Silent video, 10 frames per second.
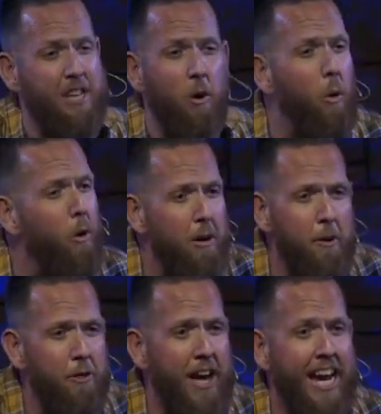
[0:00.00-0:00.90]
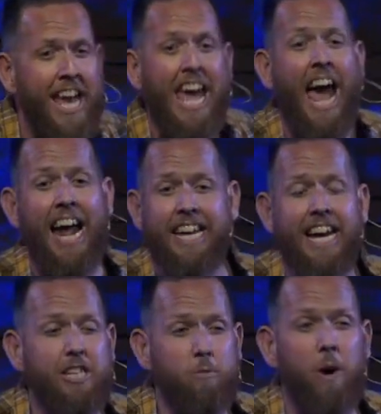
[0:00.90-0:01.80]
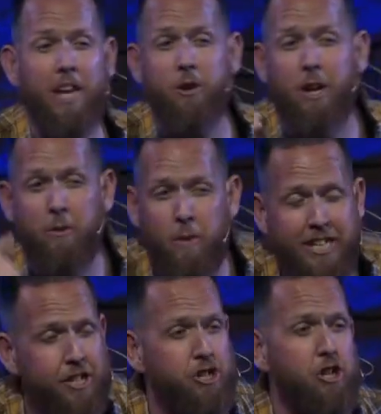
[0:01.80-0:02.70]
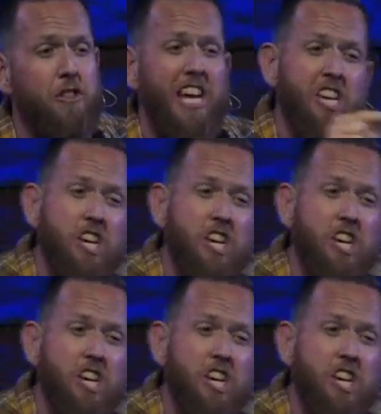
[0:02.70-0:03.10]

a horrible thing. And guess what? You can rest assured that